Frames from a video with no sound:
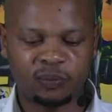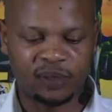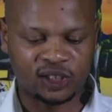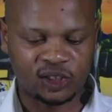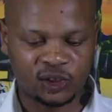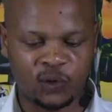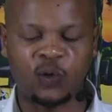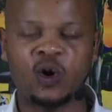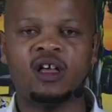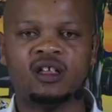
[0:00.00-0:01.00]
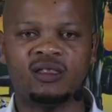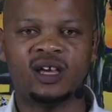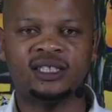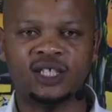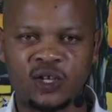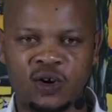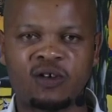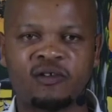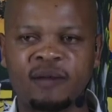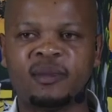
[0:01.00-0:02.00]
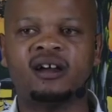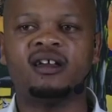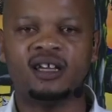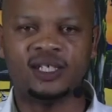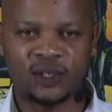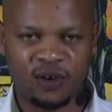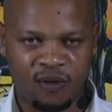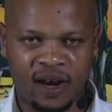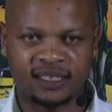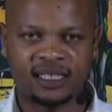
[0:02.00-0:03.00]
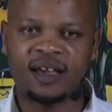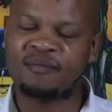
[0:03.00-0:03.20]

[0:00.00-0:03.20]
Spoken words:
be sure that your grammar is correct.